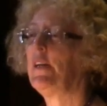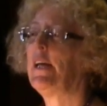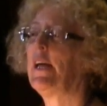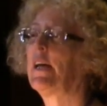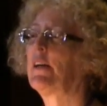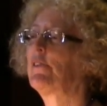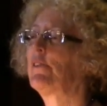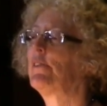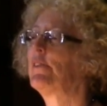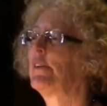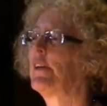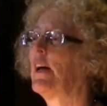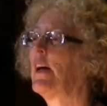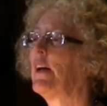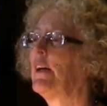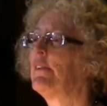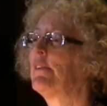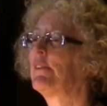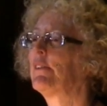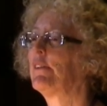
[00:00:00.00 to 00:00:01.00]
the
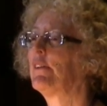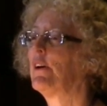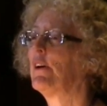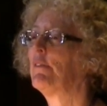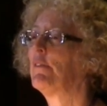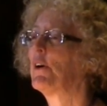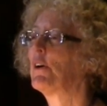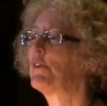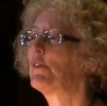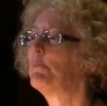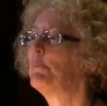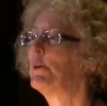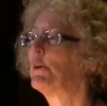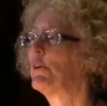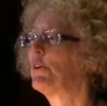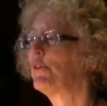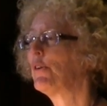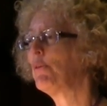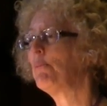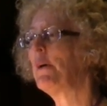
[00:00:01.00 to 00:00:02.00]
exercise of our
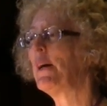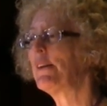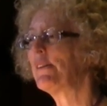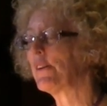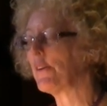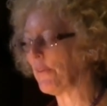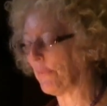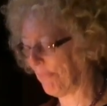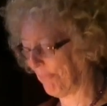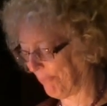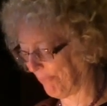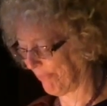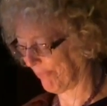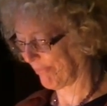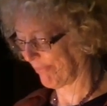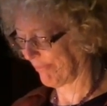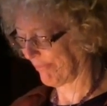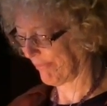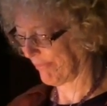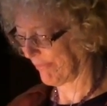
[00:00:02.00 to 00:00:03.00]
spiritual muscle.
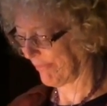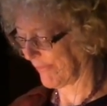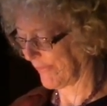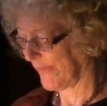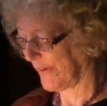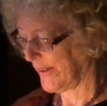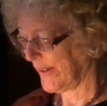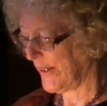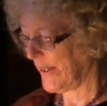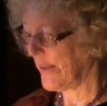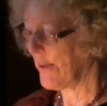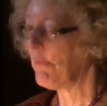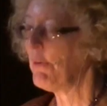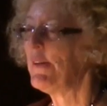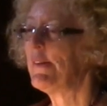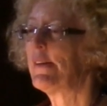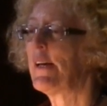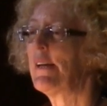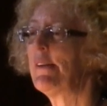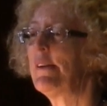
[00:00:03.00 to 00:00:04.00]
The
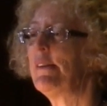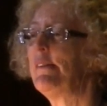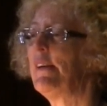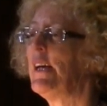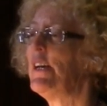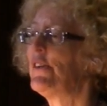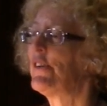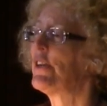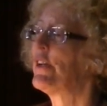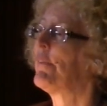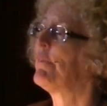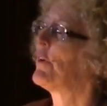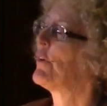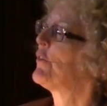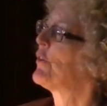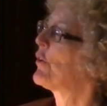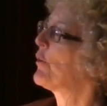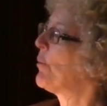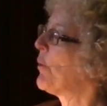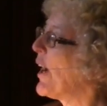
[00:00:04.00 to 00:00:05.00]
resuscitation of
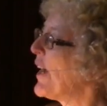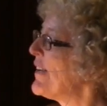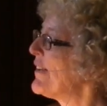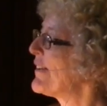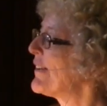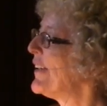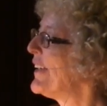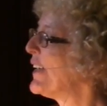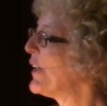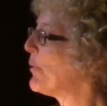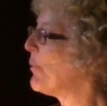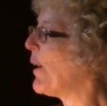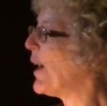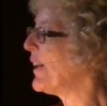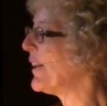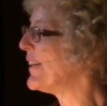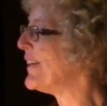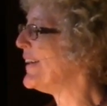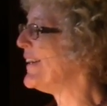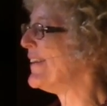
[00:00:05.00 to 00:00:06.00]
those Christly
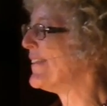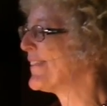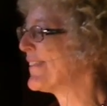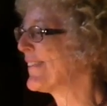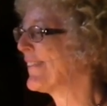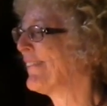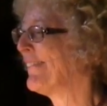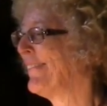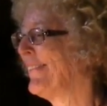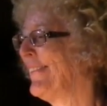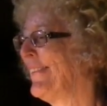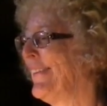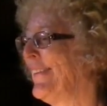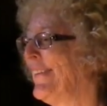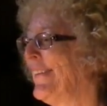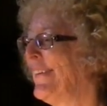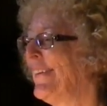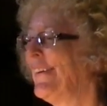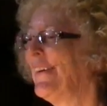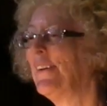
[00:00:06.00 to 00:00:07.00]
qualities,
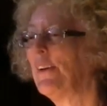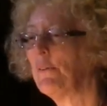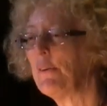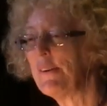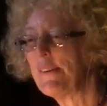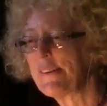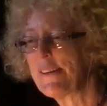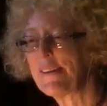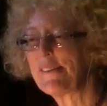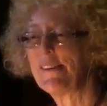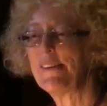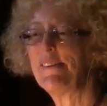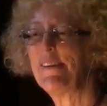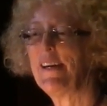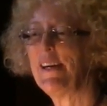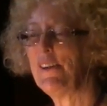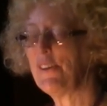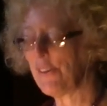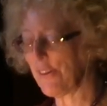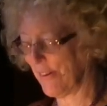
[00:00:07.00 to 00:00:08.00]
the
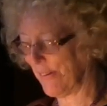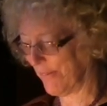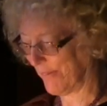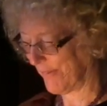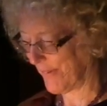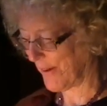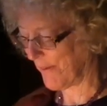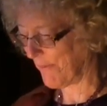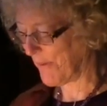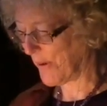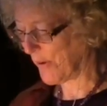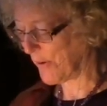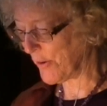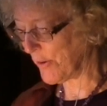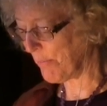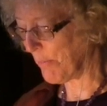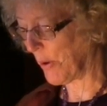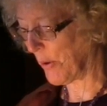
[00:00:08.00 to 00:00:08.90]
resuscitation of those